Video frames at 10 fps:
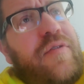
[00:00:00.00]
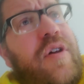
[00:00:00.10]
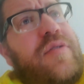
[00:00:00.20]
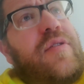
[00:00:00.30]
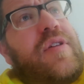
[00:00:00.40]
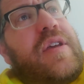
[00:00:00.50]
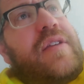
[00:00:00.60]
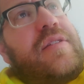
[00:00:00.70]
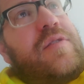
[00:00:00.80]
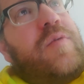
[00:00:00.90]
for other
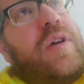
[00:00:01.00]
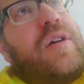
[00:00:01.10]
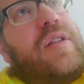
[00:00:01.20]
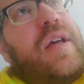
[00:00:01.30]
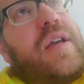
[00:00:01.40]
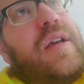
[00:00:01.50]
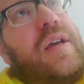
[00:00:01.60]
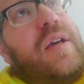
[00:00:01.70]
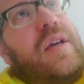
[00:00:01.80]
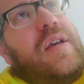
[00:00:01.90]
things as well, like
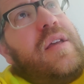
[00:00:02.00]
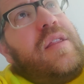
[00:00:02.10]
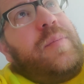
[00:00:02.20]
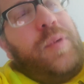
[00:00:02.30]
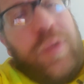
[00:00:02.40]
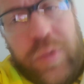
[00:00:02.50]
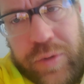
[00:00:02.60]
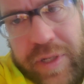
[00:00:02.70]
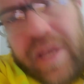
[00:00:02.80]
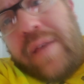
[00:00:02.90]
the pool
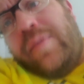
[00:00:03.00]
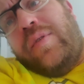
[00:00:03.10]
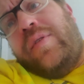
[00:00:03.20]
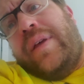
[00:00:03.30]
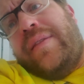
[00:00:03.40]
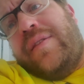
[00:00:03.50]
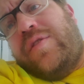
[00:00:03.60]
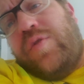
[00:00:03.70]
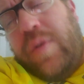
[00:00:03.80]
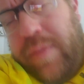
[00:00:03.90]
table and the
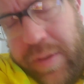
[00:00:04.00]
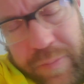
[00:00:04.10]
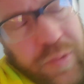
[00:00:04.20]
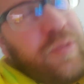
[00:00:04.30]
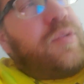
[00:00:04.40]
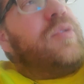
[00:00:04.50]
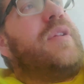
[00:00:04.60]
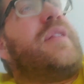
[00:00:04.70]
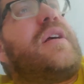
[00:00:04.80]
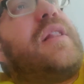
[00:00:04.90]
swimming pool
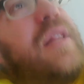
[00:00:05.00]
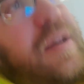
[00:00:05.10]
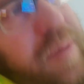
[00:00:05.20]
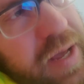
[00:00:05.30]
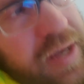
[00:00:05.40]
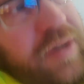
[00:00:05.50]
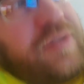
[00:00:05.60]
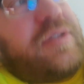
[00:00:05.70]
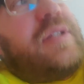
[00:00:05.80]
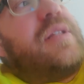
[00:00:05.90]
and the
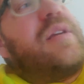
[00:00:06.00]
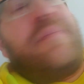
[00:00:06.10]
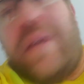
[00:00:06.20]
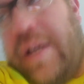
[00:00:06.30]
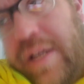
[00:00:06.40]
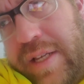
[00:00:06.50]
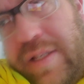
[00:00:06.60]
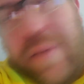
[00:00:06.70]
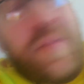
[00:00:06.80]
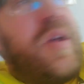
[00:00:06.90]
clubhouse and the amenities
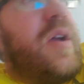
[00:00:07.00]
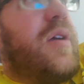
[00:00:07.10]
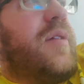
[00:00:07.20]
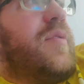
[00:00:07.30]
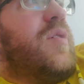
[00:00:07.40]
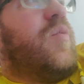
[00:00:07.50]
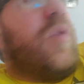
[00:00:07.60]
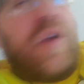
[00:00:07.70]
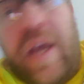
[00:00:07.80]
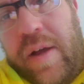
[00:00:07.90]
up there and the
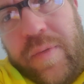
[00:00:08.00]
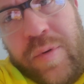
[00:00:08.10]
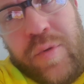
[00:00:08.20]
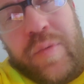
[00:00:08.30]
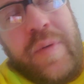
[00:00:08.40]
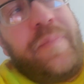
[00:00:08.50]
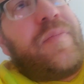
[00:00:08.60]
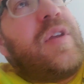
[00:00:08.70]
workout room and